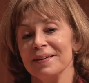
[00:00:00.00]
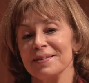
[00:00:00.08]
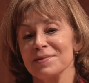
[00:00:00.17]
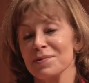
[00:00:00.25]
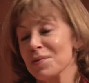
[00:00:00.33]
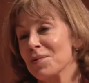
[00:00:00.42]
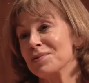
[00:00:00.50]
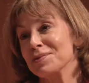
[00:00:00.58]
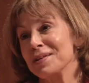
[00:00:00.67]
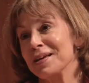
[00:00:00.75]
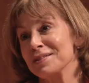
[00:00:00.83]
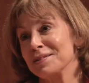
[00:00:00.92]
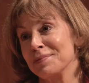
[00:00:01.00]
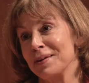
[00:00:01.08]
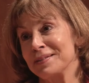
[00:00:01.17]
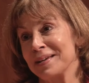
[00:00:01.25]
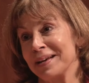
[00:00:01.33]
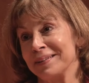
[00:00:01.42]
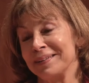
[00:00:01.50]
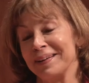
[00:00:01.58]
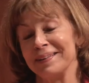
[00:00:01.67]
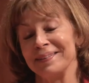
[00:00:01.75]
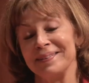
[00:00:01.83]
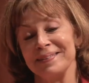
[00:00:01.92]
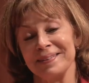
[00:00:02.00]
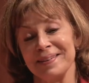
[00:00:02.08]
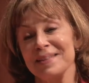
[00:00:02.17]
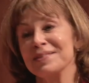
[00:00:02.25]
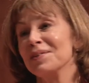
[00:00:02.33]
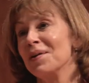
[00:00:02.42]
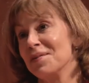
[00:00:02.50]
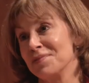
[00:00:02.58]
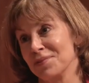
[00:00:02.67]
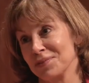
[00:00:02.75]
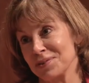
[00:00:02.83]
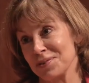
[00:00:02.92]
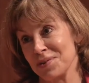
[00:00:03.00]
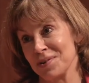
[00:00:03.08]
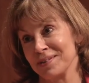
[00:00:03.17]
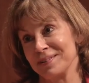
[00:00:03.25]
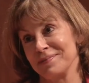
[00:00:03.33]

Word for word: so it all is thanks to my dad and his love of guitar.